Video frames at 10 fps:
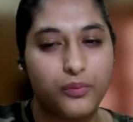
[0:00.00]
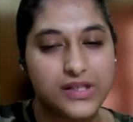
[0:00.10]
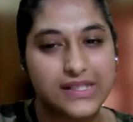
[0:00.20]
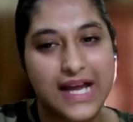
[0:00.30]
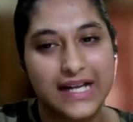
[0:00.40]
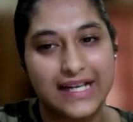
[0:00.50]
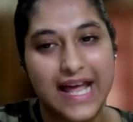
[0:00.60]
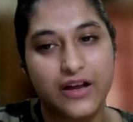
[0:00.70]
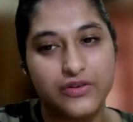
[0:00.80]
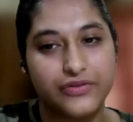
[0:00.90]
was that
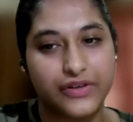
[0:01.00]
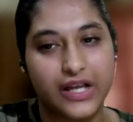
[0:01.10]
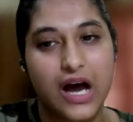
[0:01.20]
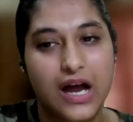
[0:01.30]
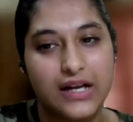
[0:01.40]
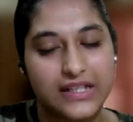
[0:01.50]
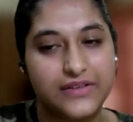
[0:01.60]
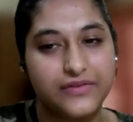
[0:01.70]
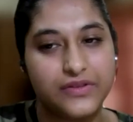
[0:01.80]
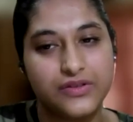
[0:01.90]
lack of regard
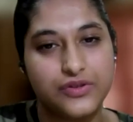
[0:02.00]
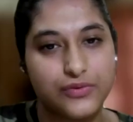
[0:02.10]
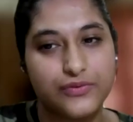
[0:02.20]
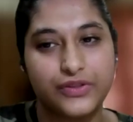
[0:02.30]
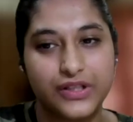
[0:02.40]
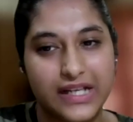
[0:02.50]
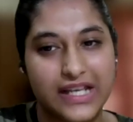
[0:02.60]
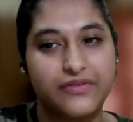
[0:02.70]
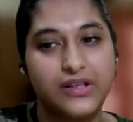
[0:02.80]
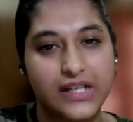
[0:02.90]
even true for the
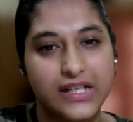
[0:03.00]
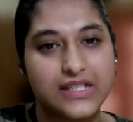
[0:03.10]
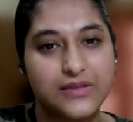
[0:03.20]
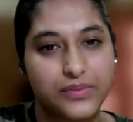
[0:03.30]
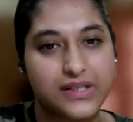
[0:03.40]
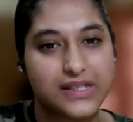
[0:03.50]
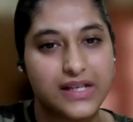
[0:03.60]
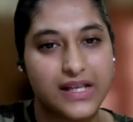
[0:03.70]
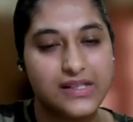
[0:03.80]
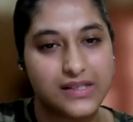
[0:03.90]
naval Indian
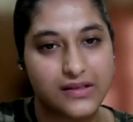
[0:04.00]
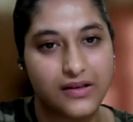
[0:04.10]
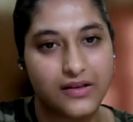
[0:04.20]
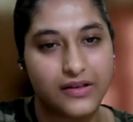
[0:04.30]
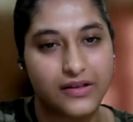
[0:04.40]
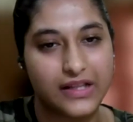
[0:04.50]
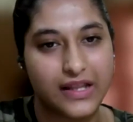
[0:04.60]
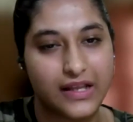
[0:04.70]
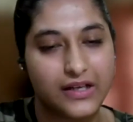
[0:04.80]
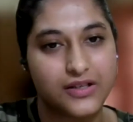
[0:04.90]
personnel in
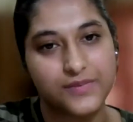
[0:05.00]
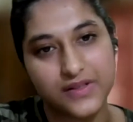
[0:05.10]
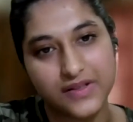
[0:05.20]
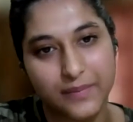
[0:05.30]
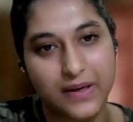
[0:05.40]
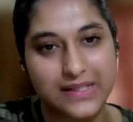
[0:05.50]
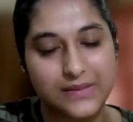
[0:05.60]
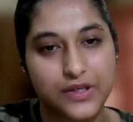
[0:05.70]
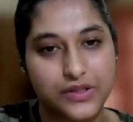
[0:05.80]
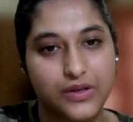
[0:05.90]
the in terms of their
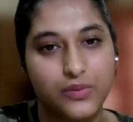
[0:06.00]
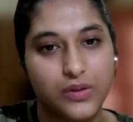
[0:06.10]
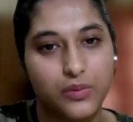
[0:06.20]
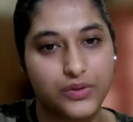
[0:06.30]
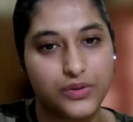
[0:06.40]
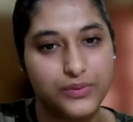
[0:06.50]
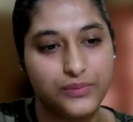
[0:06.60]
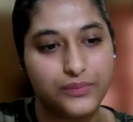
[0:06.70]
participation in World War II?